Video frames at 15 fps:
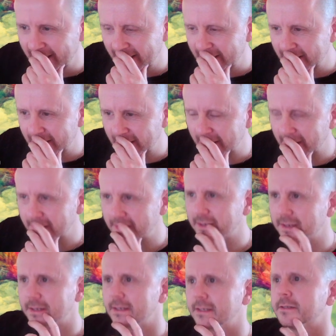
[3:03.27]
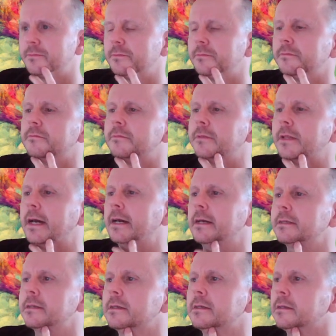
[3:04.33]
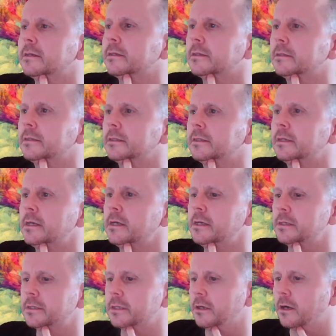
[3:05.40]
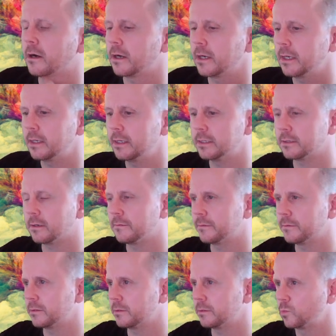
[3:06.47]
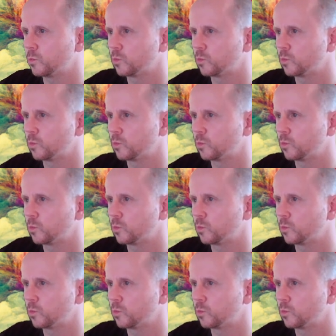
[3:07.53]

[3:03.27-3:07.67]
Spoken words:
I don't think it is that. So iron is often